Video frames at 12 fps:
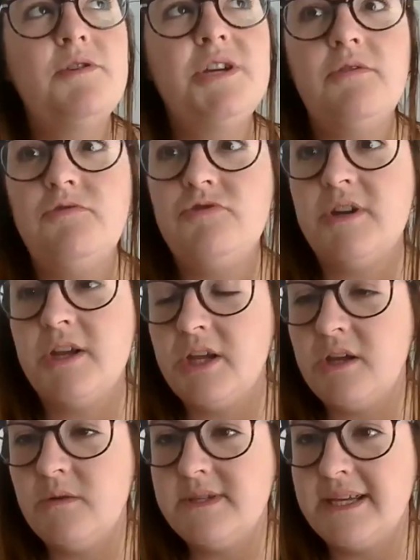children are
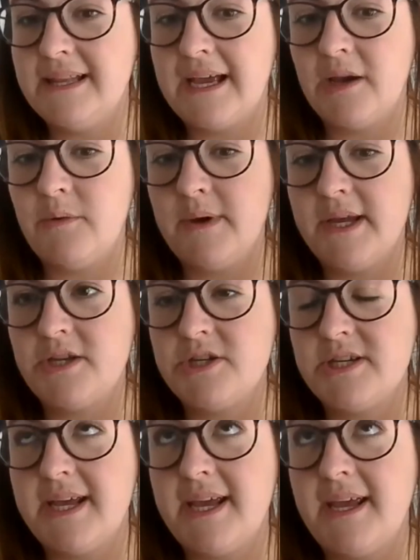using
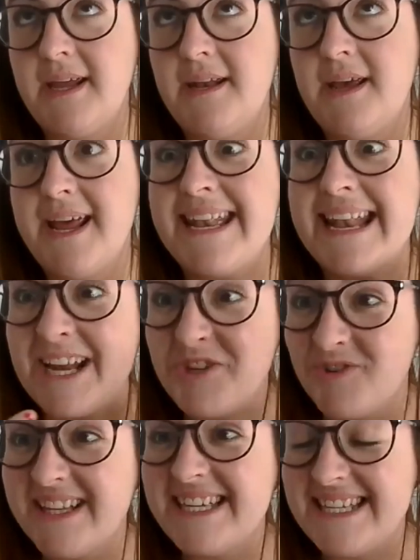language in a
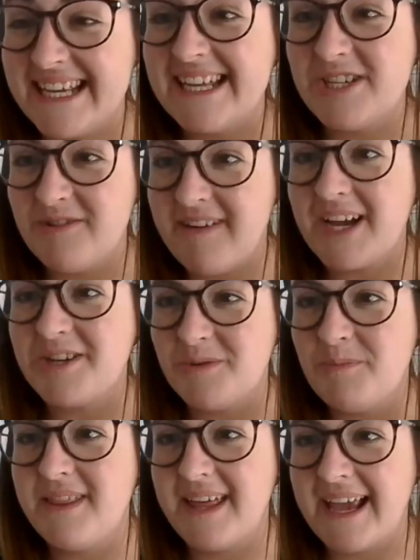naturalistic
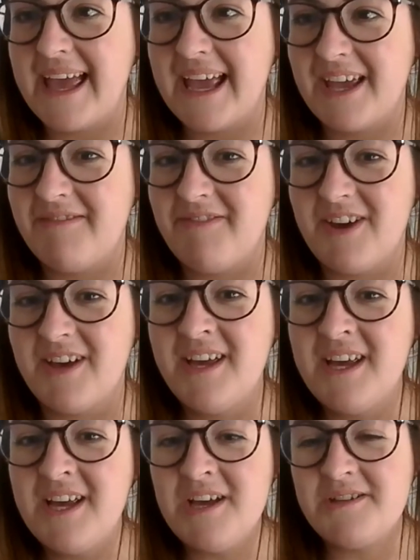interaction with their caregiver.
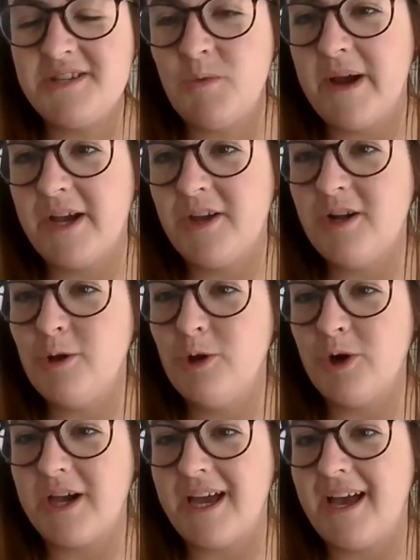So we're going to
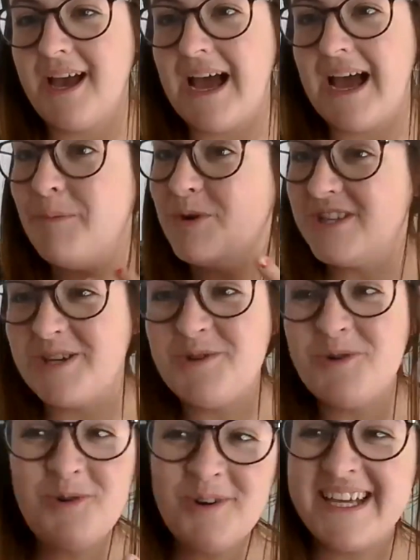look at how much they're
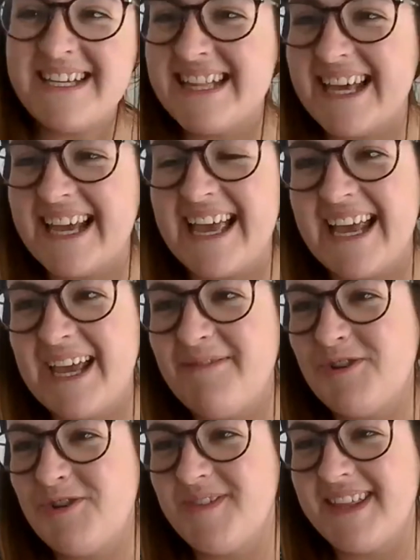talking to their
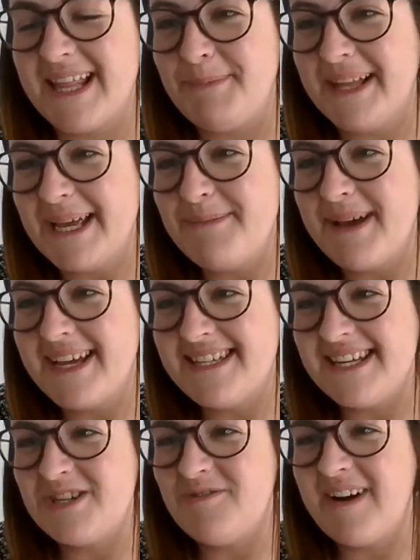caregiver during that play
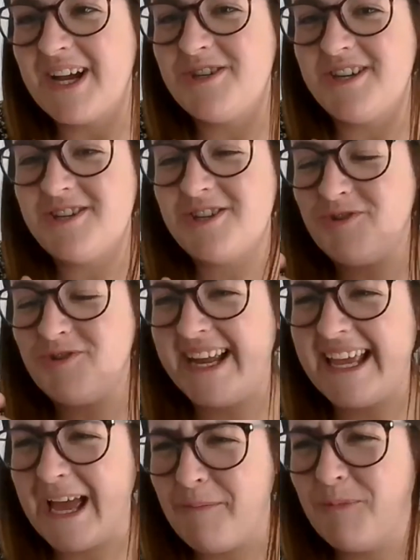based interaction to try
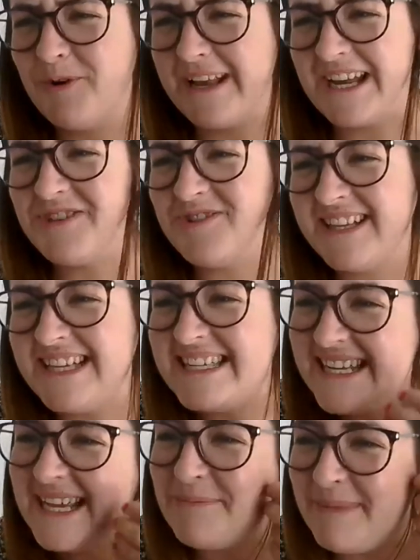and get a more
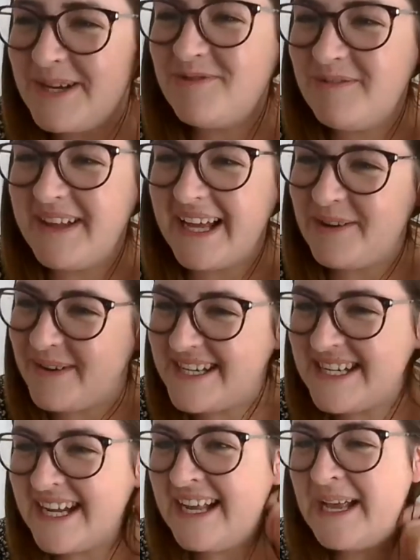naturalistic measure of
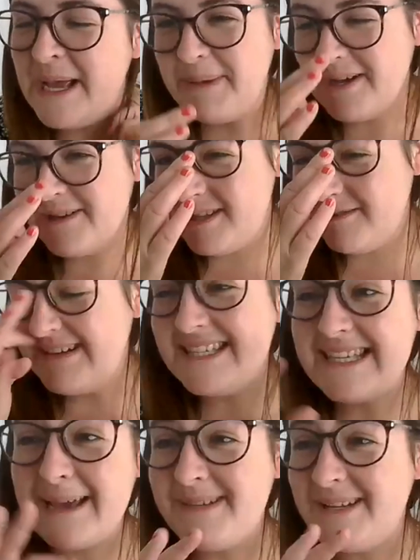language because the
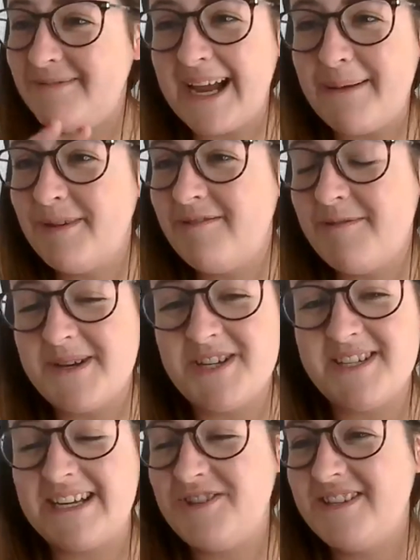receptive vocabulary
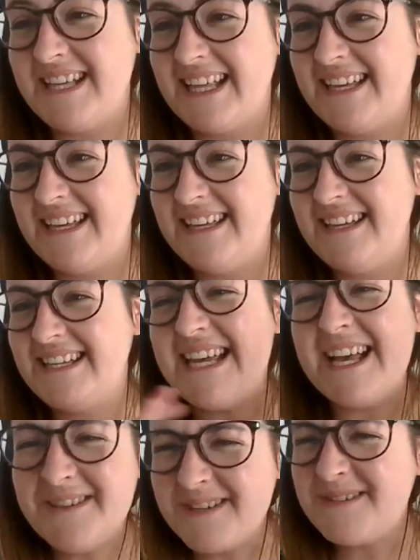measures, I just think it
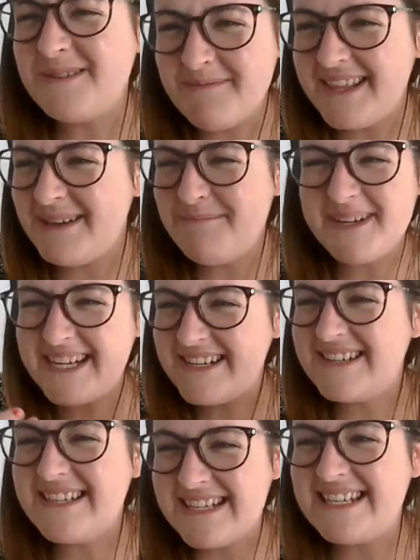tells us something, but it
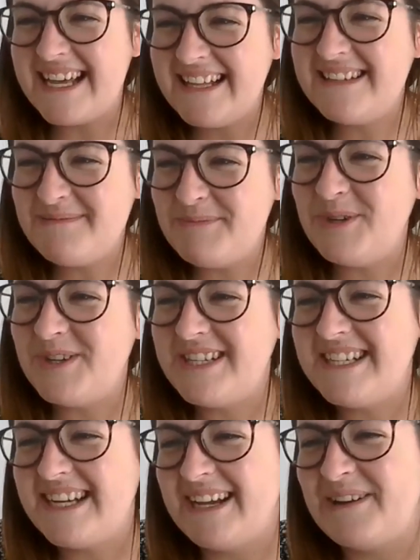doesn't tell us
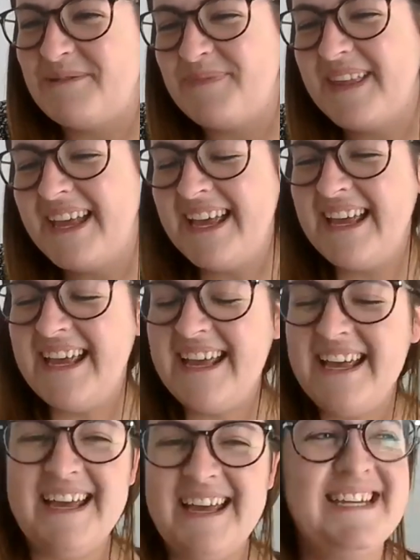much. Um,
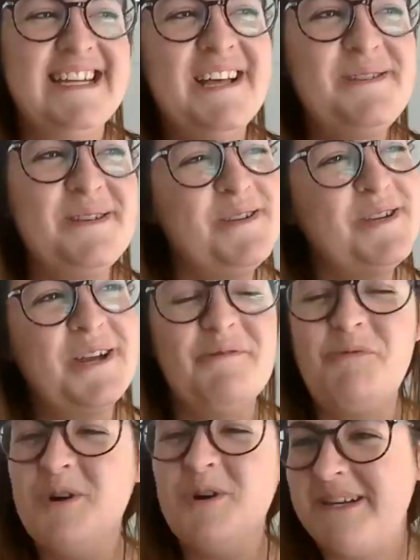it tells us you know
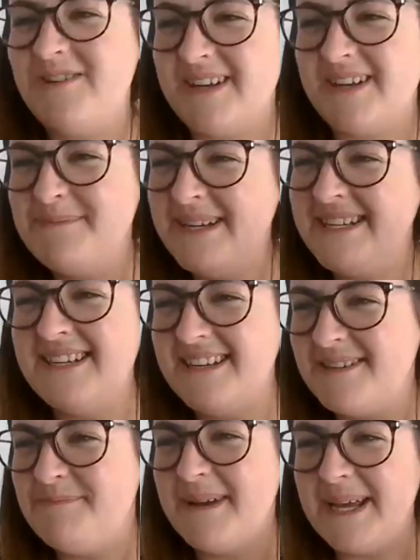what's been
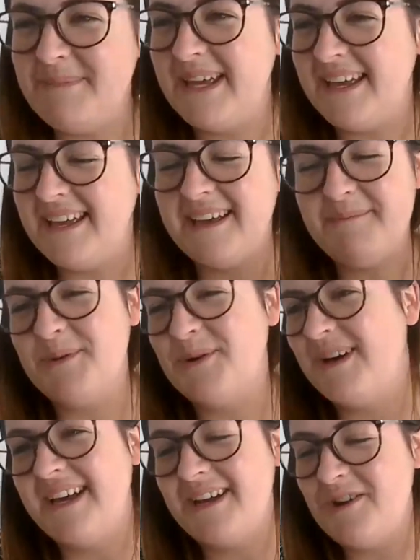transmitted maybe
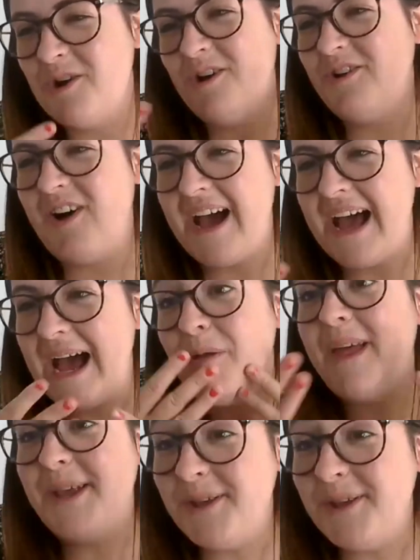but not not how
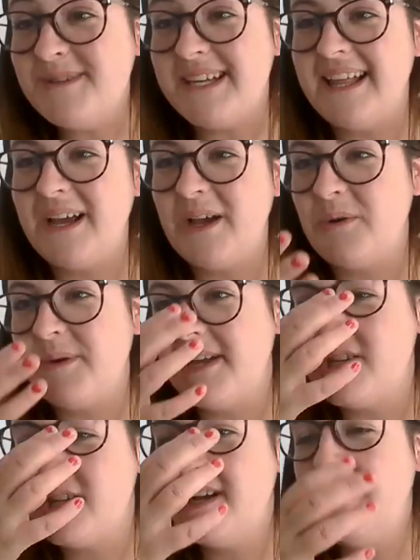they're using
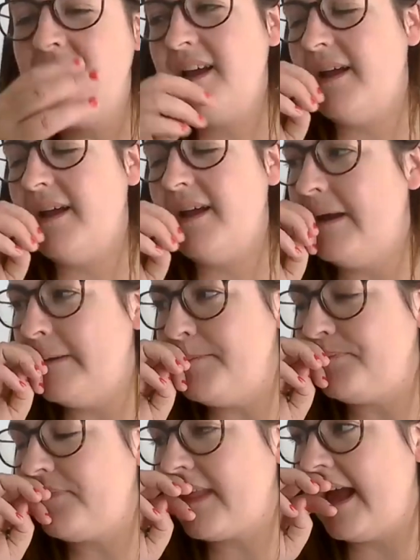language
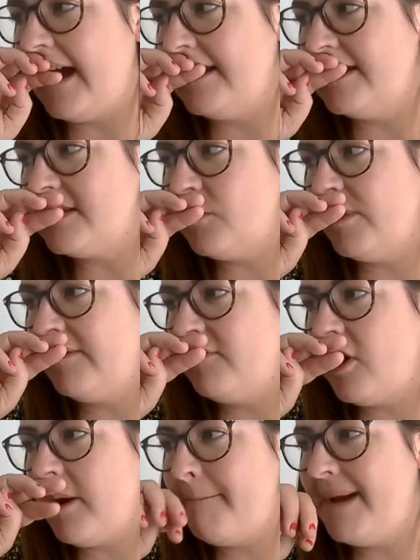um, and we've
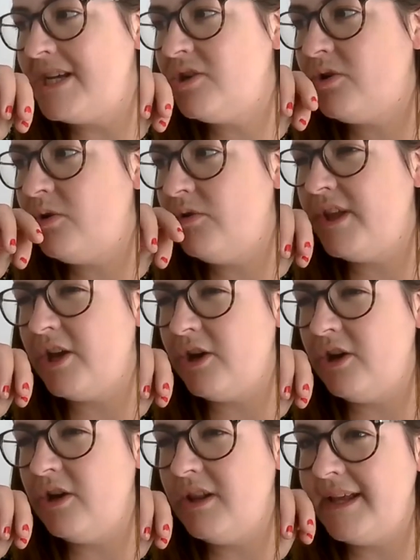got a measure called the
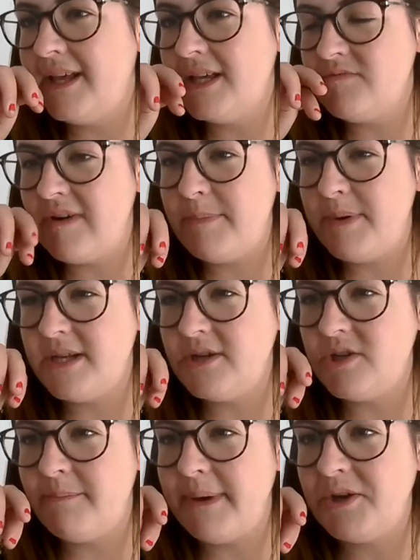early years
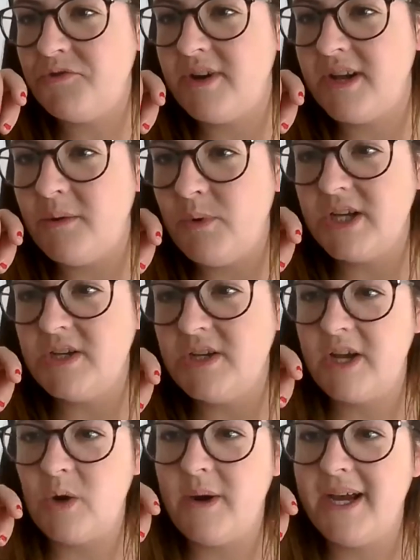repetition battery which
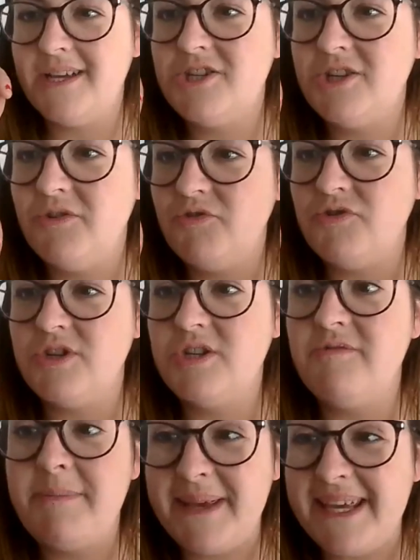requires children
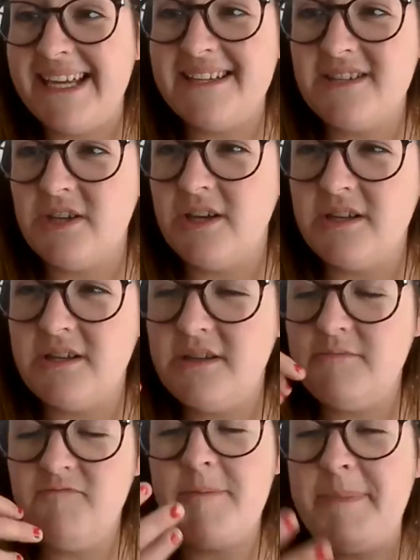to repeat to
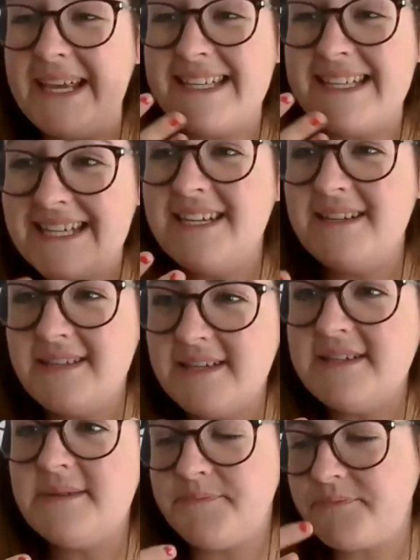repeat
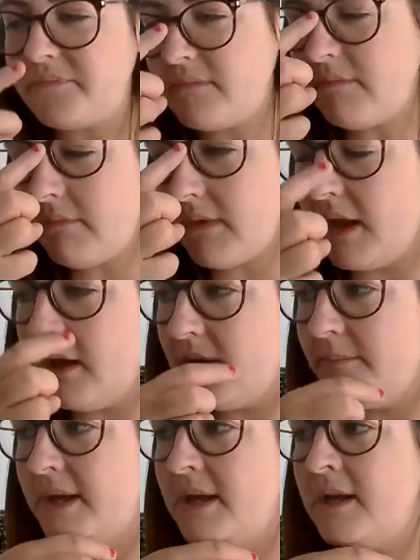sentences
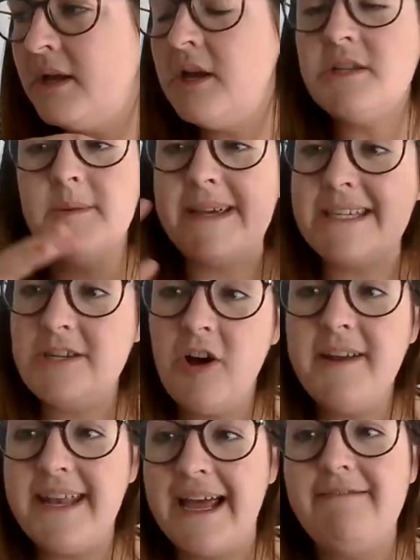um, so it's
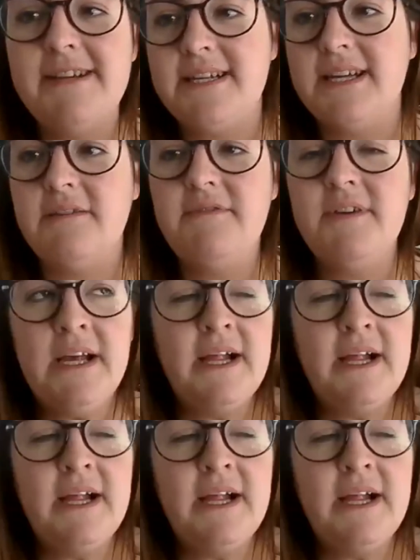not narrative.